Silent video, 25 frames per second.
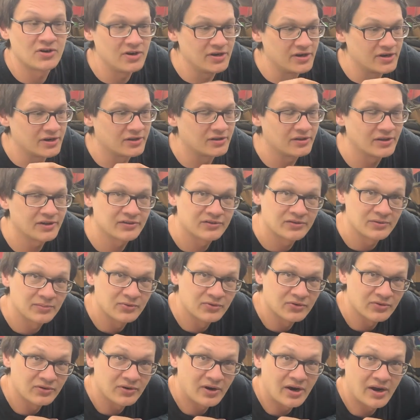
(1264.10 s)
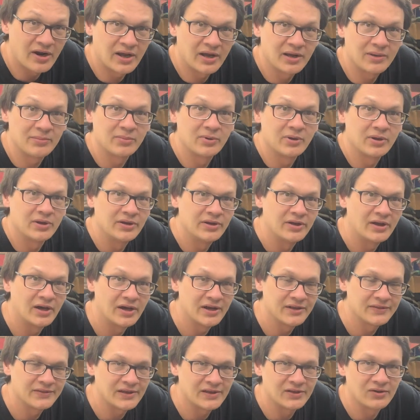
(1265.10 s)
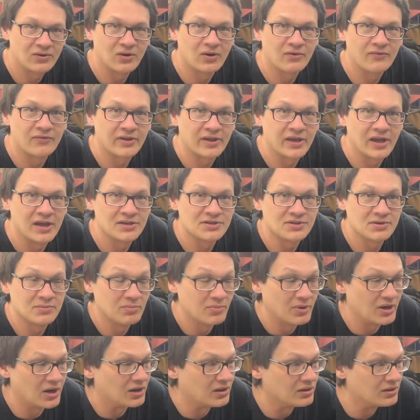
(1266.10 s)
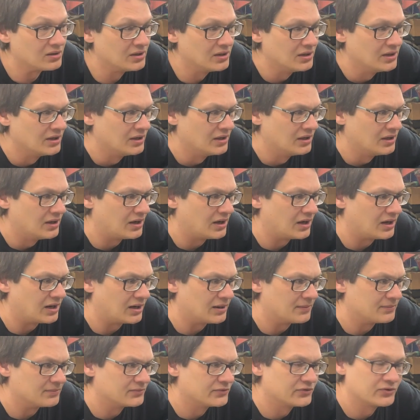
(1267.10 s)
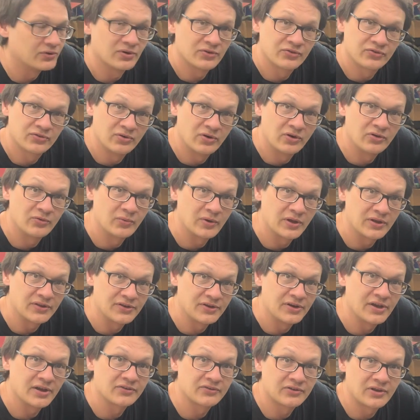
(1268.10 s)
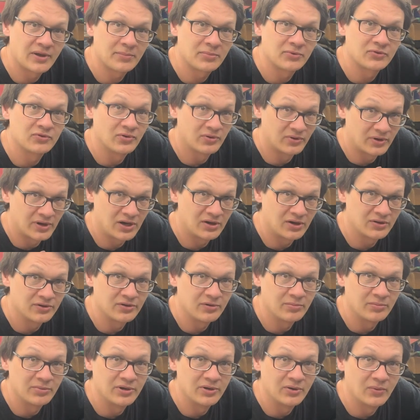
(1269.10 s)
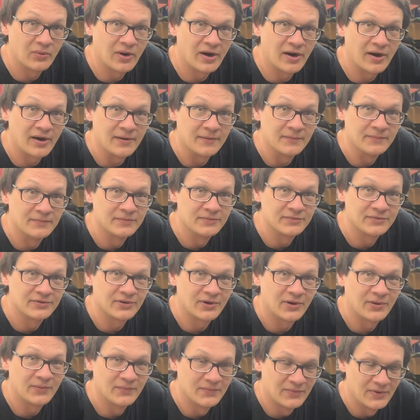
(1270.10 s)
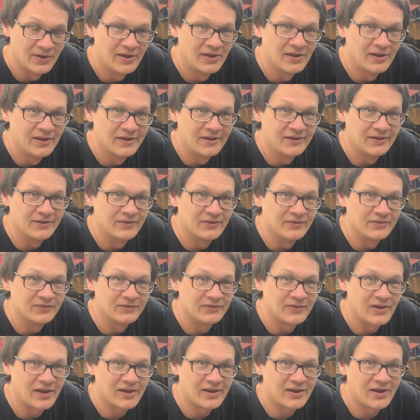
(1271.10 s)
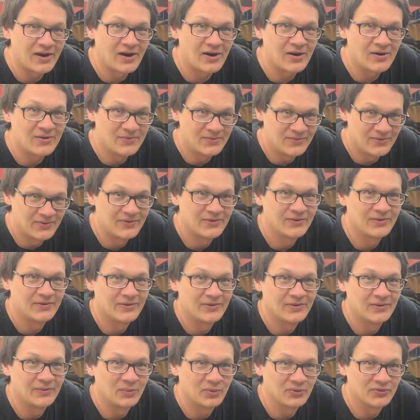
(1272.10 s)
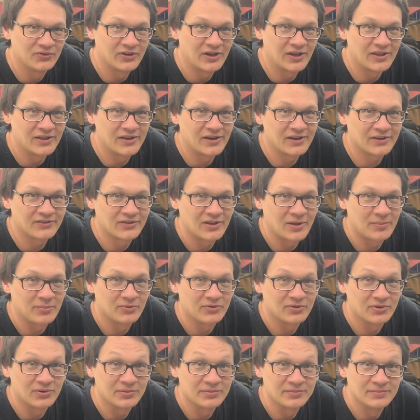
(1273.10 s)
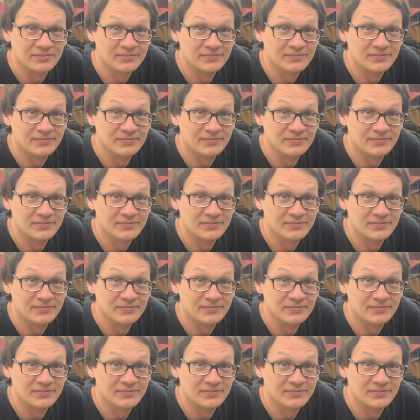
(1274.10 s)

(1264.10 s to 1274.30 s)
you click subscribe and hit that notification bell. So as soon as we get the next episode out, you'll be aware. So take care. We'll see you on the next episode.